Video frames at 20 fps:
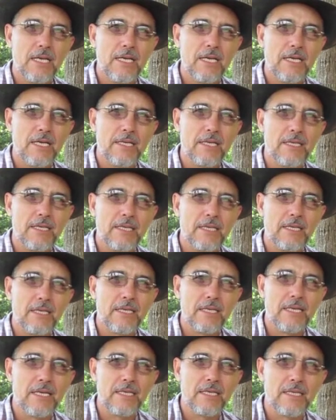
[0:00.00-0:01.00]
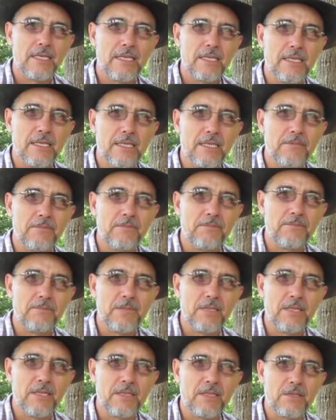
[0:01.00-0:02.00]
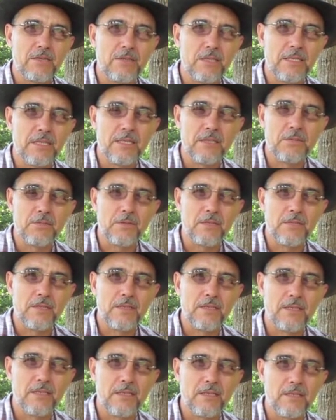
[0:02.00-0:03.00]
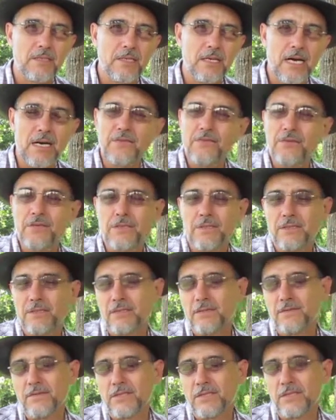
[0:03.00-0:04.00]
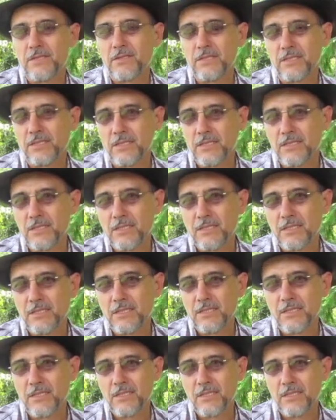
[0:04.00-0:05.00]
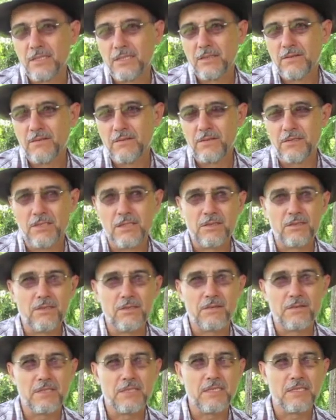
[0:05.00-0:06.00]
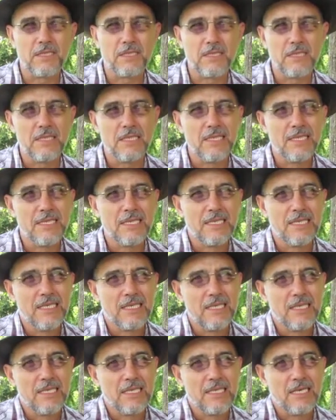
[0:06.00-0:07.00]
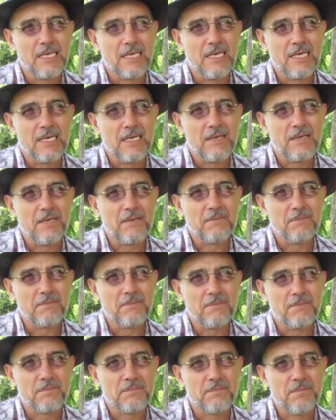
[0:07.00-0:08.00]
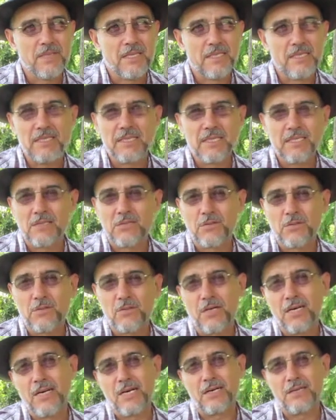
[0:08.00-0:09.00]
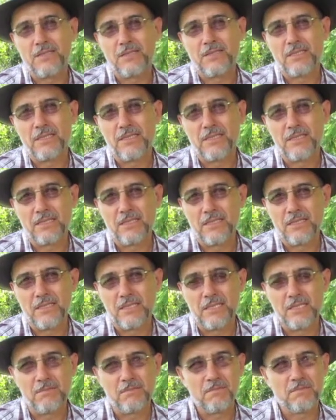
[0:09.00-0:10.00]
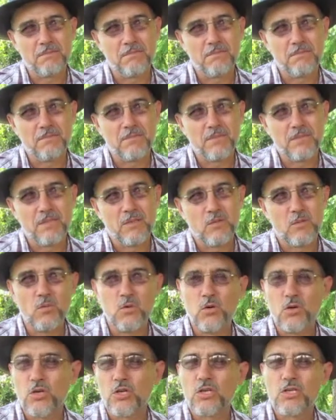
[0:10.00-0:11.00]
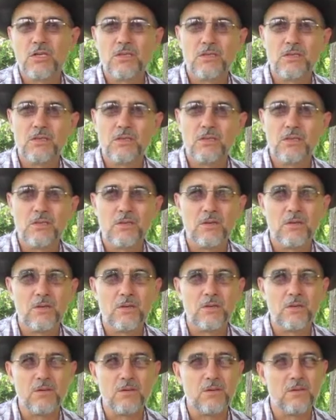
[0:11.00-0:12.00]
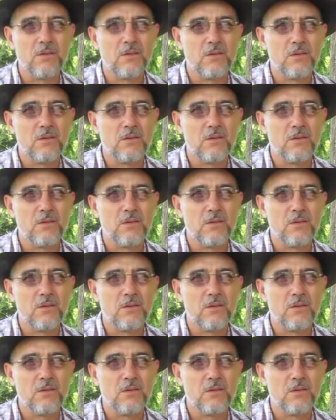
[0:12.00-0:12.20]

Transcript: and then I um, together with hundreds of students from the university uh, needed to go out and um, work or,